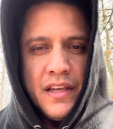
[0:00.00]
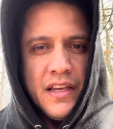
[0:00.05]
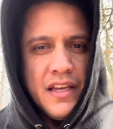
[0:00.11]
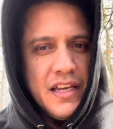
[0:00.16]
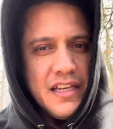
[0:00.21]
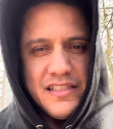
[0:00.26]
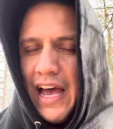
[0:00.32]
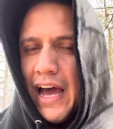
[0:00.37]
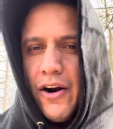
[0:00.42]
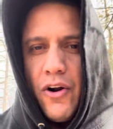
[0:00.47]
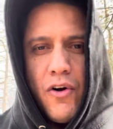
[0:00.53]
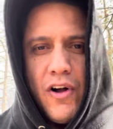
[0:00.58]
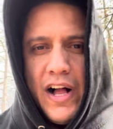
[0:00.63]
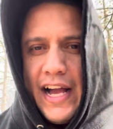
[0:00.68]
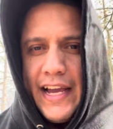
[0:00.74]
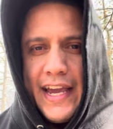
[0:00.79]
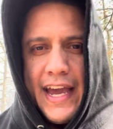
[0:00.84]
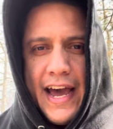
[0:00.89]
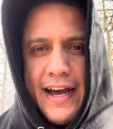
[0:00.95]
Is that all
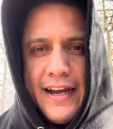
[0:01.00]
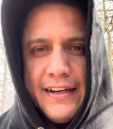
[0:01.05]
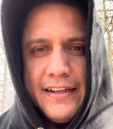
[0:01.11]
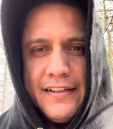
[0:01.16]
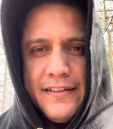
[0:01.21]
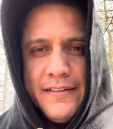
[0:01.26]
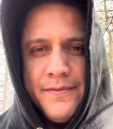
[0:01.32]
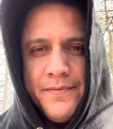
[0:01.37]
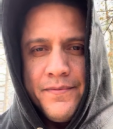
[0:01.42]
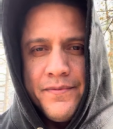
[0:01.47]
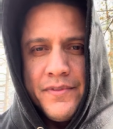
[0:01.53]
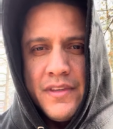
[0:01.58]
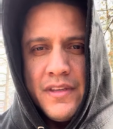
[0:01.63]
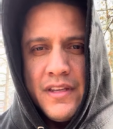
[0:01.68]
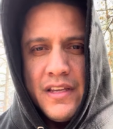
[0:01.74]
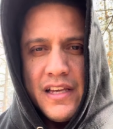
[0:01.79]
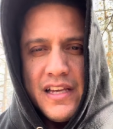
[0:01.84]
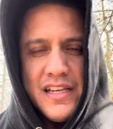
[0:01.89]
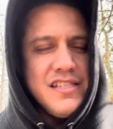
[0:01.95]
I got?
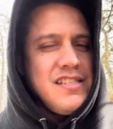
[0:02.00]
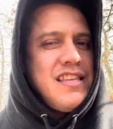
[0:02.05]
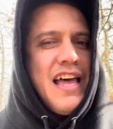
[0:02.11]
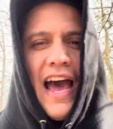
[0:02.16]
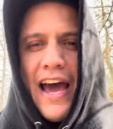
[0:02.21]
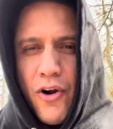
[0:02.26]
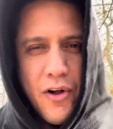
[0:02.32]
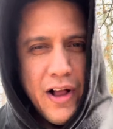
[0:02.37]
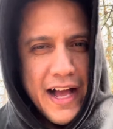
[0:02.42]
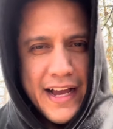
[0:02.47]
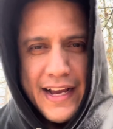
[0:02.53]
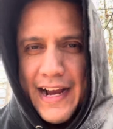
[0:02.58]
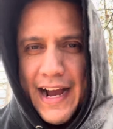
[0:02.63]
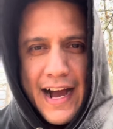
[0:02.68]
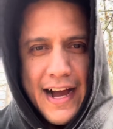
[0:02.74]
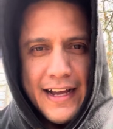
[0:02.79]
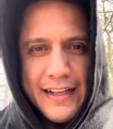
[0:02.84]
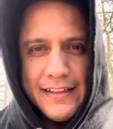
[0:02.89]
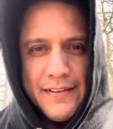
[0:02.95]
Is that all I
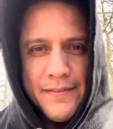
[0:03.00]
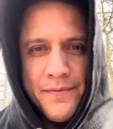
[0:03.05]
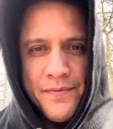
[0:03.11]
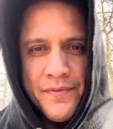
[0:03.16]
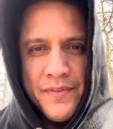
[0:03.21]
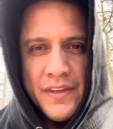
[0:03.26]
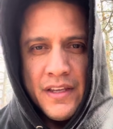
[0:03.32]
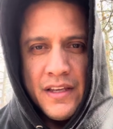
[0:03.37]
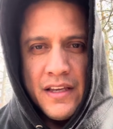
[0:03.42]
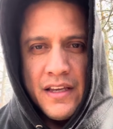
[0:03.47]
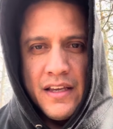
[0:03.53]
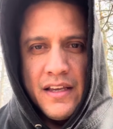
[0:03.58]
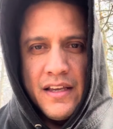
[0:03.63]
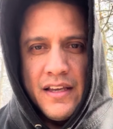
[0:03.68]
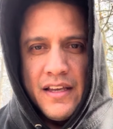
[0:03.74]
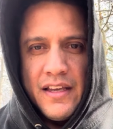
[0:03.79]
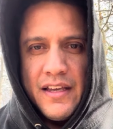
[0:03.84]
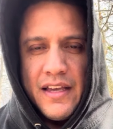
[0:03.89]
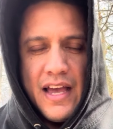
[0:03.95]
got?
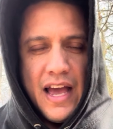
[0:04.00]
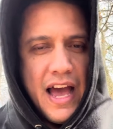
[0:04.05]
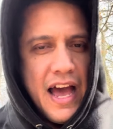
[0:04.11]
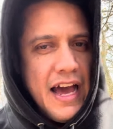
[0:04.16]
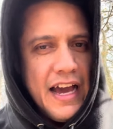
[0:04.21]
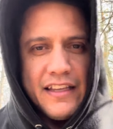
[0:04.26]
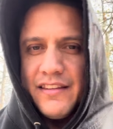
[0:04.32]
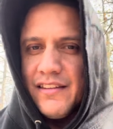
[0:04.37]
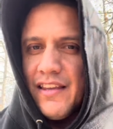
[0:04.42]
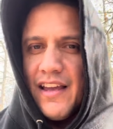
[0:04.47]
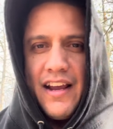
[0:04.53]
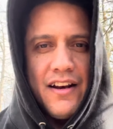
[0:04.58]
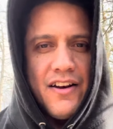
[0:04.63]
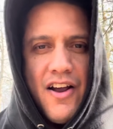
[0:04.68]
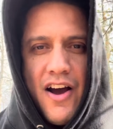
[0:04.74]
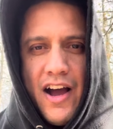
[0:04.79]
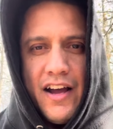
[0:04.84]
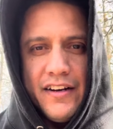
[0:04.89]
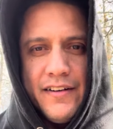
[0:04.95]
I think
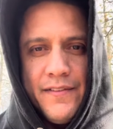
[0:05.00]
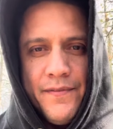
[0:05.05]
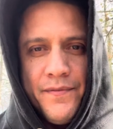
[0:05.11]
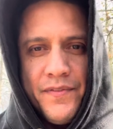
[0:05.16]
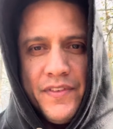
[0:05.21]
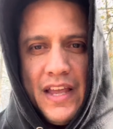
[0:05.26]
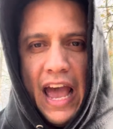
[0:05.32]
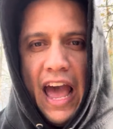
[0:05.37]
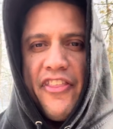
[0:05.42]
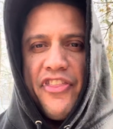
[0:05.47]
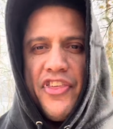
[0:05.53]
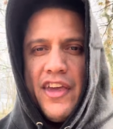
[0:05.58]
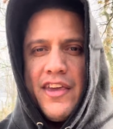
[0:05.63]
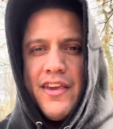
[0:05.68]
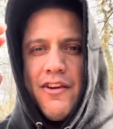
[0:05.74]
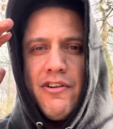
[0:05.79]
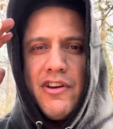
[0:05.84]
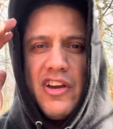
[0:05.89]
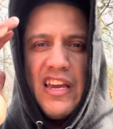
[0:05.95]
not. I
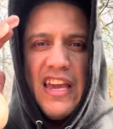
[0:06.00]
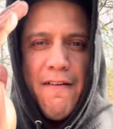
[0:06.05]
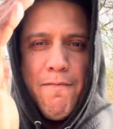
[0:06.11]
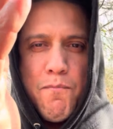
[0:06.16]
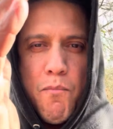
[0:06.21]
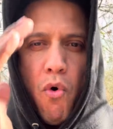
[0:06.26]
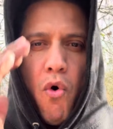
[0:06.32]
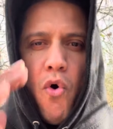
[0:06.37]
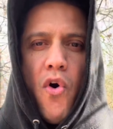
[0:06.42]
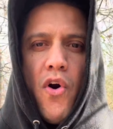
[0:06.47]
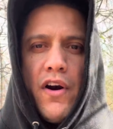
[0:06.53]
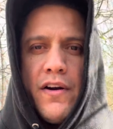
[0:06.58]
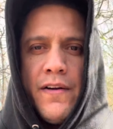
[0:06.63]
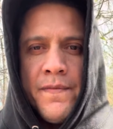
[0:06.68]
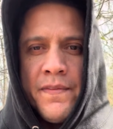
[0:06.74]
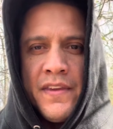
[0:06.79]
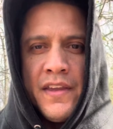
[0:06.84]
think you could give more.